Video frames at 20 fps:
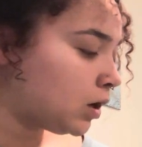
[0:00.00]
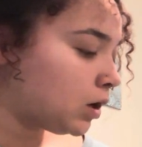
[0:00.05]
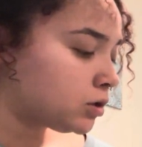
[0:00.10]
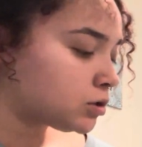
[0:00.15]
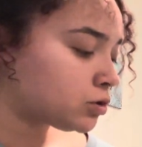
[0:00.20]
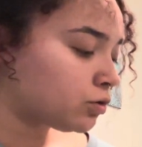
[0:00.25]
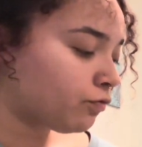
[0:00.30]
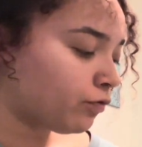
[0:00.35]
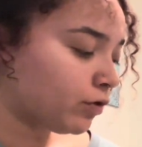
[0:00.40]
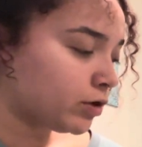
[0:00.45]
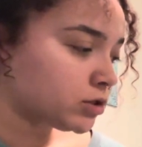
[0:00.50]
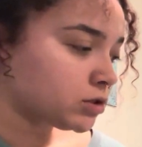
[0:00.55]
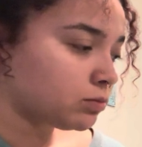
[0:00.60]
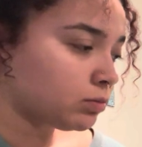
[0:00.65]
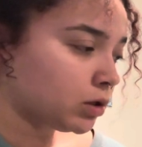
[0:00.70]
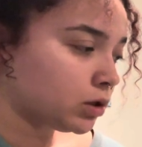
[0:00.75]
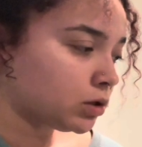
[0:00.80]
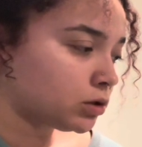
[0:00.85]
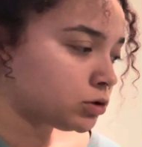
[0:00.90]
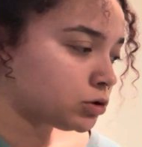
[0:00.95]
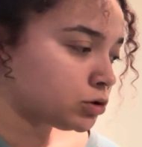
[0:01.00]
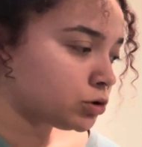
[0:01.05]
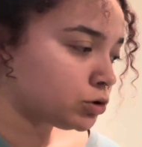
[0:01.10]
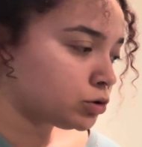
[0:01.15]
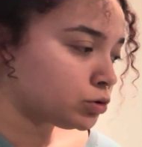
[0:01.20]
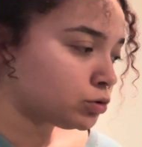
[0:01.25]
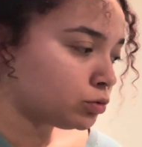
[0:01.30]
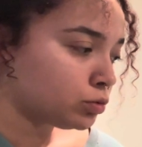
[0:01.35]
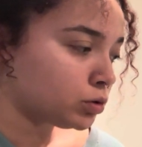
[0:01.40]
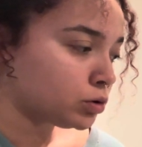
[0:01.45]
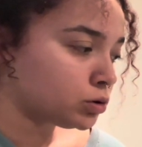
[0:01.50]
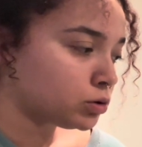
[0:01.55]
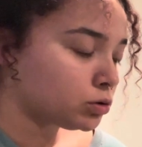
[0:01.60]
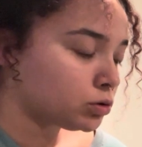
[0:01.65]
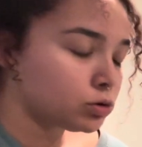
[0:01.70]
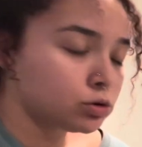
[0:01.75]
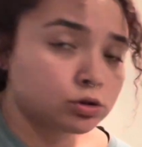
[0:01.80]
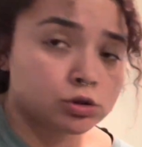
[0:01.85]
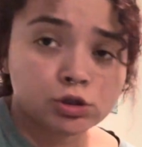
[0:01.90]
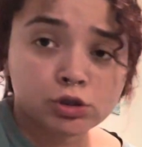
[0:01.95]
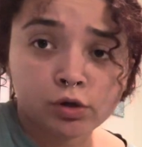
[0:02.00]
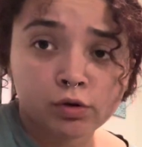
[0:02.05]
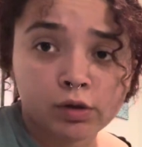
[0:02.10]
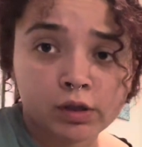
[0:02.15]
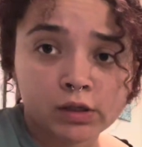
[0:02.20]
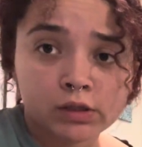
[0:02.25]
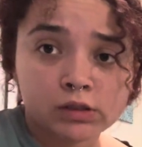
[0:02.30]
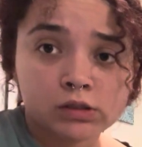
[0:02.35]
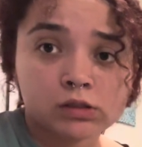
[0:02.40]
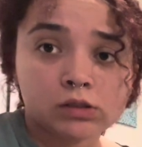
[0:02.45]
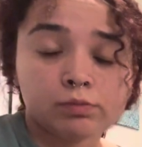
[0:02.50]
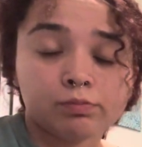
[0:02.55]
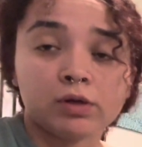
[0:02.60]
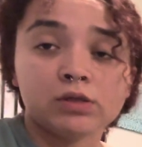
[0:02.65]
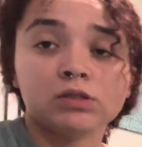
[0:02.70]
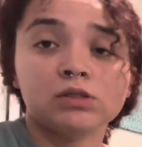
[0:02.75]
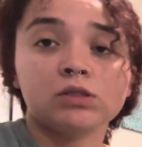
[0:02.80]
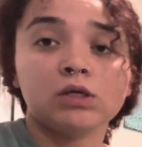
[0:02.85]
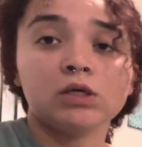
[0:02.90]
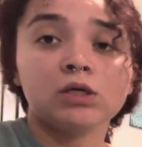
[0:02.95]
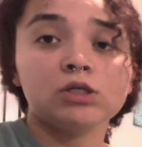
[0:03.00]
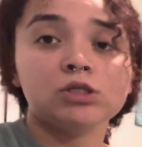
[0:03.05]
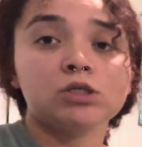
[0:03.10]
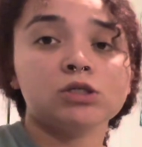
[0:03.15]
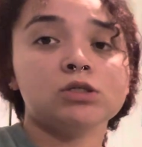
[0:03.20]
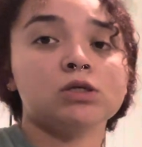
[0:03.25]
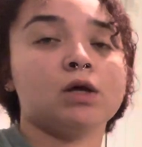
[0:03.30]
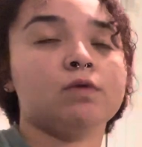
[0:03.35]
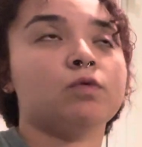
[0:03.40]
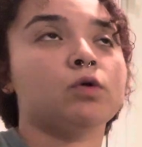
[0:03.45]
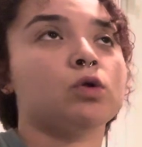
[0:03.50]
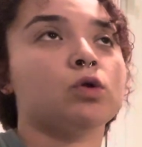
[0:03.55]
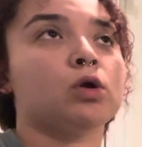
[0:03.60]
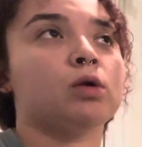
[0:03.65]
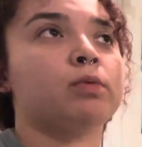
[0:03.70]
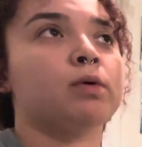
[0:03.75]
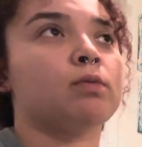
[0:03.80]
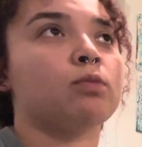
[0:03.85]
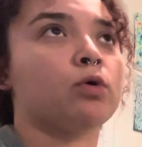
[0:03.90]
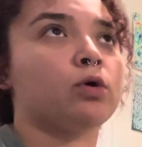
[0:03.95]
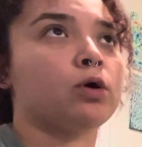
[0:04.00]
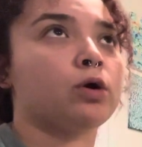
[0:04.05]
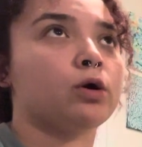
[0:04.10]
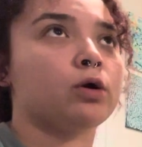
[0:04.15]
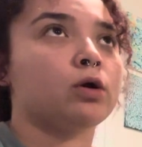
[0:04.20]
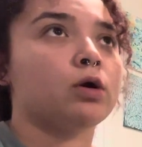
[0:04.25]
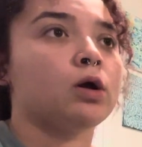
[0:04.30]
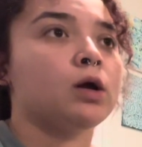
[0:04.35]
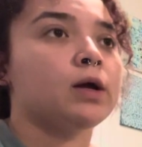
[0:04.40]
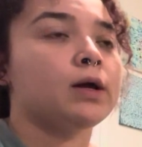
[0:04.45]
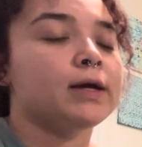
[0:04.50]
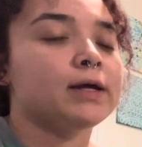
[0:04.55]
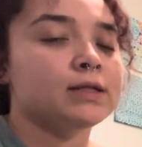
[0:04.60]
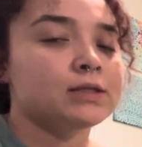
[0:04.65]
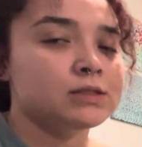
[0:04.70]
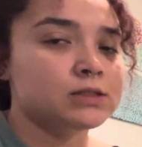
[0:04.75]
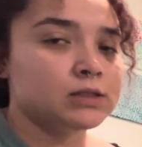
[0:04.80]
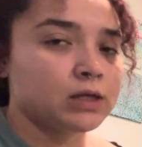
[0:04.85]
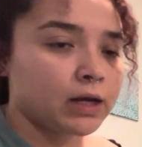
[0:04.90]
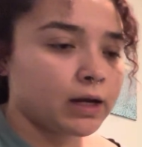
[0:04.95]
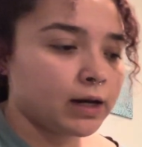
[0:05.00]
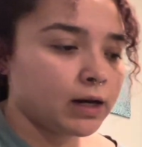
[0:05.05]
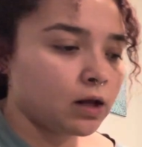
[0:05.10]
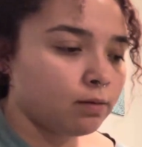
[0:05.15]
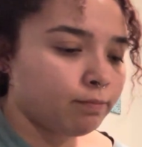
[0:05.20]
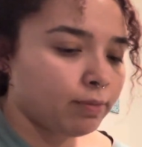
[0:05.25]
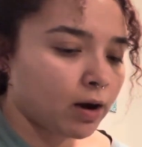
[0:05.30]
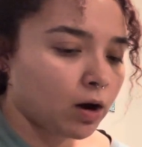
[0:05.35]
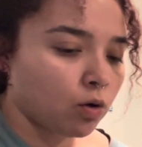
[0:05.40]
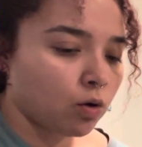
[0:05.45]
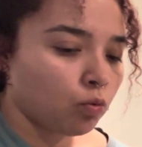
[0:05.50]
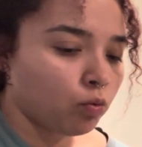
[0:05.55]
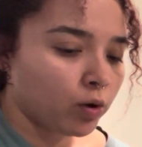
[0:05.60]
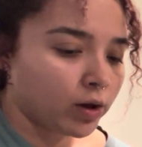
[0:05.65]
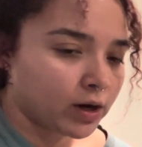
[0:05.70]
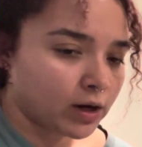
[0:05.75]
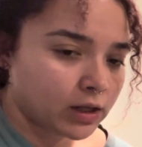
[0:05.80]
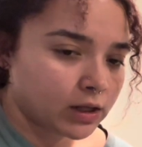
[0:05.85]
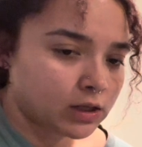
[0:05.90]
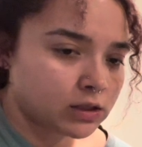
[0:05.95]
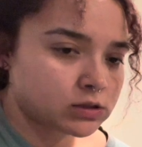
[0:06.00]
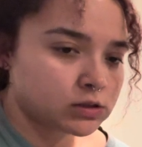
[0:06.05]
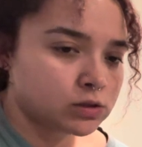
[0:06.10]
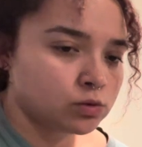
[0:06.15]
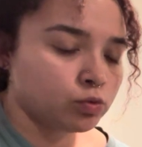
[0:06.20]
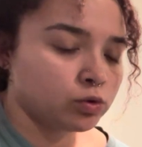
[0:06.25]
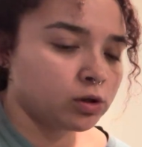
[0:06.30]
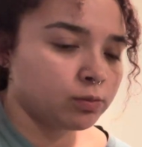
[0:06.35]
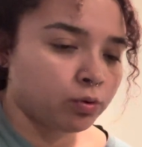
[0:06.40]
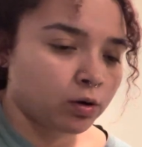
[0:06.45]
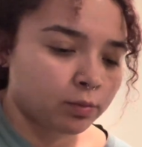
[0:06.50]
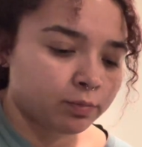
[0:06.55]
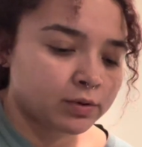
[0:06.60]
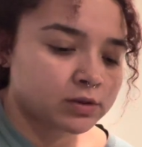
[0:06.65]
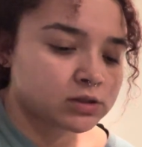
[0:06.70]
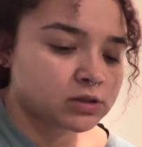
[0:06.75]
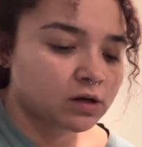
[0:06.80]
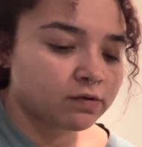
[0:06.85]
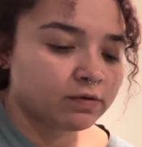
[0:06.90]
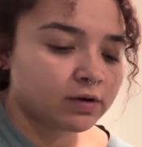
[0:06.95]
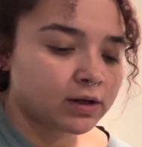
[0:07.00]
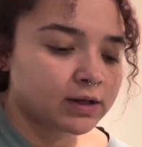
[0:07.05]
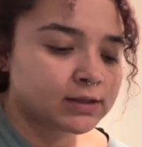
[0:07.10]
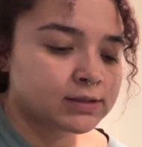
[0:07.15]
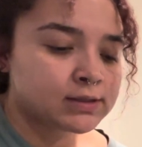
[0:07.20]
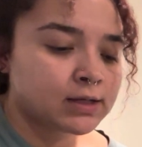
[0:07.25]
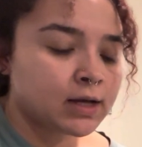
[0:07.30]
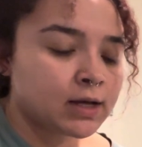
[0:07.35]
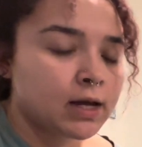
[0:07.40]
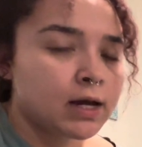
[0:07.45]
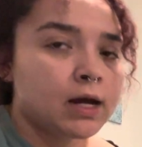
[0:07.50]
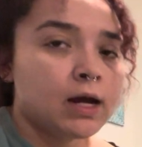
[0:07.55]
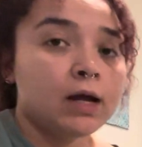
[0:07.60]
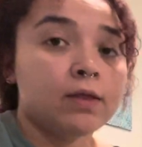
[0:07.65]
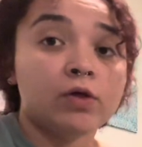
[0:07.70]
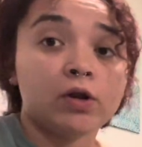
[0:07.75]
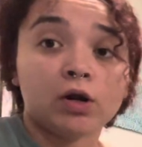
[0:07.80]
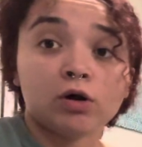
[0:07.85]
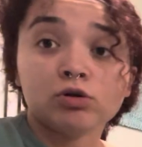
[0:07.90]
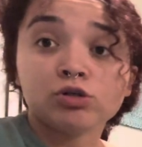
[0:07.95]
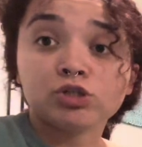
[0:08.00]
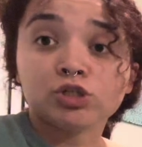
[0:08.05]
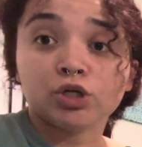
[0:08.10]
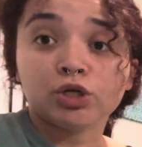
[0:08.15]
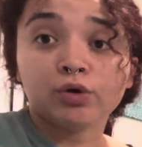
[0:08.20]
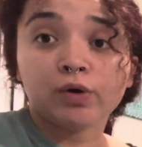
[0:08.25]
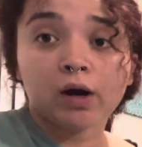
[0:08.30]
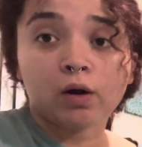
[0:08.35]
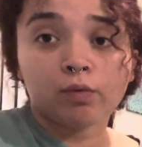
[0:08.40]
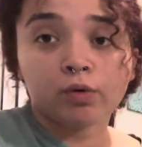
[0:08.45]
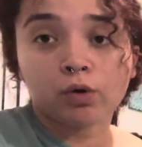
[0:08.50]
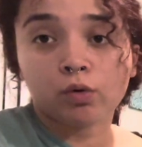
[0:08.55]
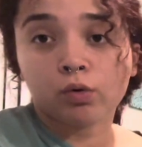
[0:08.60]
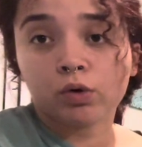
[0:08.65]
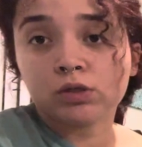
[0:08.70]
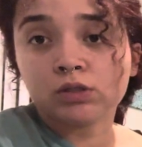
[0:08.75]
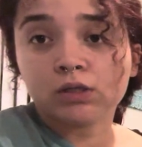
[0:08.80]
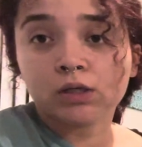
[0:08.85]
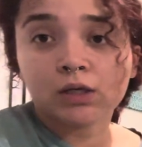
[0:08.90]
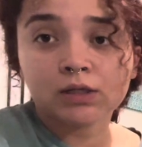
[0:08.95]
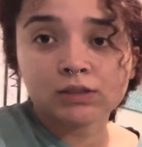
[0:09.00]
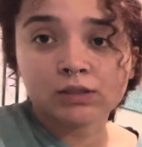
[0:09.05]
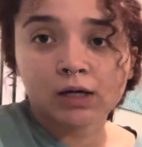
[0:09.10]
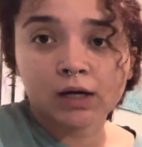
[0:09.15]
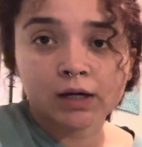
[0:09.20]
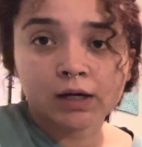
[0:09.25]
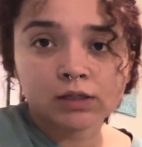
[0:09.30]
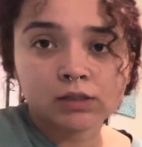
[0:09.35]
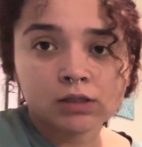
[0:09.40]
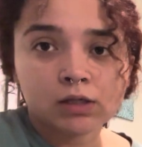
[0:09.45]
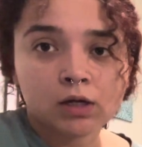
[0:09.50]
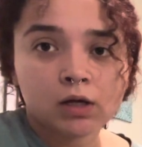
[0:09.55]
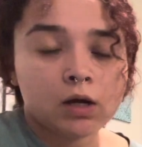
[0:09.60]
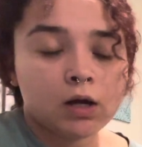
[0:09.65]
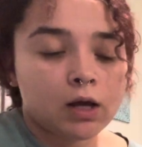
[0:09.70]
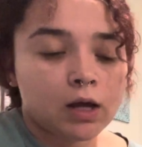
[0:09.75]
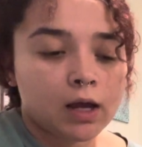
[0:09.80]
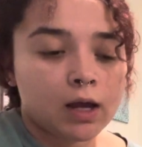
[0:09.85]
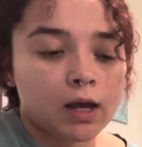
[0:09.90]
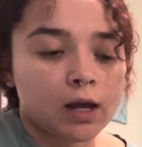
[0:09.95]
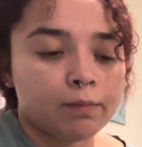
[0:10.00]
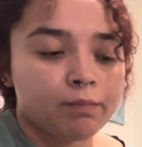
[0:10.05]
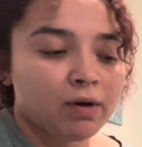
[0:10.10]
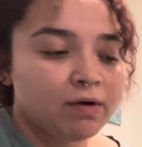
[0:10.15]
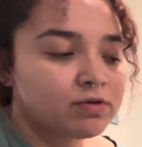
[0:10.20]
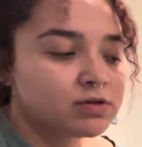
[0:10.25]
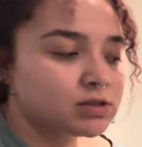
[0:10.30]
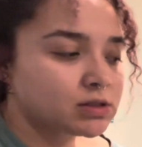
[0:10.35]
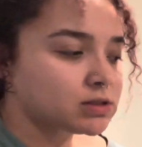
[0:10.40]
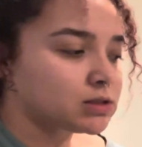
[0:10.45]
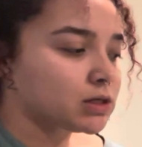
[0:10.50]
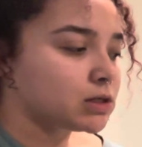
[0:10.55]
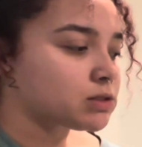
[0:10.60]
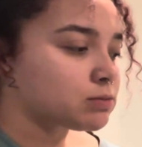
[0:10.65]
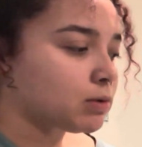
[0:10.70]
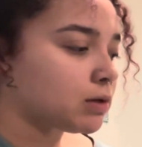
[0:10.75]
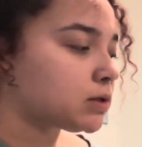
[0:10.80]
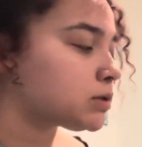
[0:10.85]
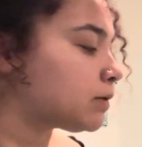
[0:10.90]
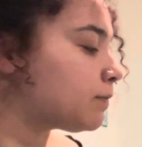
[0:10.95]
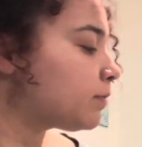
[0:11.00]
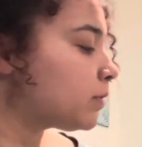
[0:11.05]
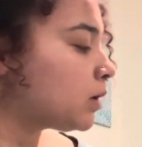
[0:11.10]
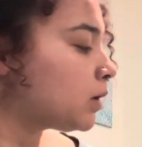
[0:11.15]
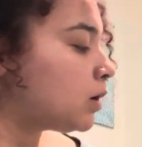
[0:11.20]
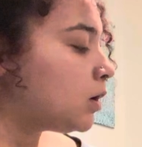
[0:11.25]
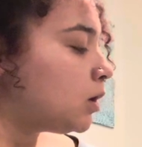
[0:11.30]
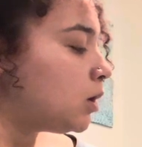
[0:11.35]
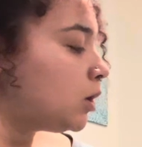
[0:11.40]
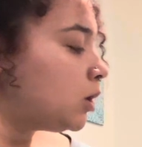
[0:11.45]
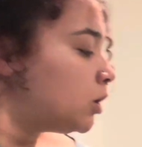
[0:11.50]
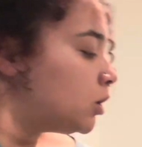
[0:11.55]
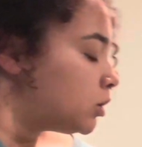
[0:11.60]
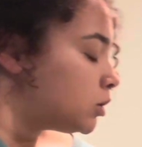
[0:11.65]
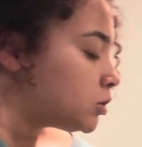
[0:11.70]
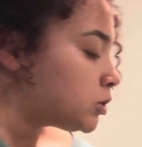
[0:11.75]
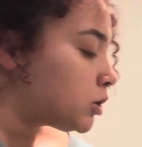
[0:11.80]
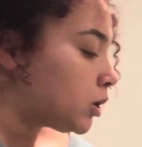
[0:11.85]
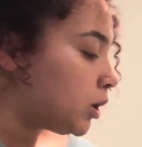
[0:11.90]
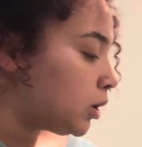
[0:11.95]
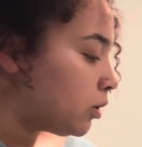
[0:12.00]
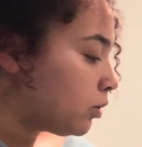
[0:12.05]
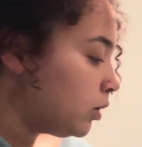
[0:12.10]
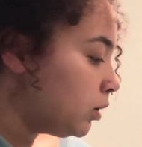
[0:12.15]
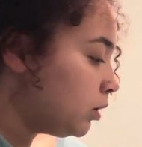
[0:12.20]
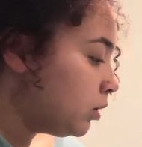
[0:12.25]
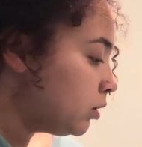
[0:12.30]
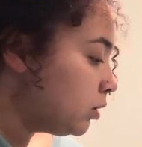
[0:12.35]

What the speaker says: So first I'm going to show this presentation to give you a little bit more insight about what it is and what the purpose of it is, and then I'll show you how we're going to conduct a preference assessment. So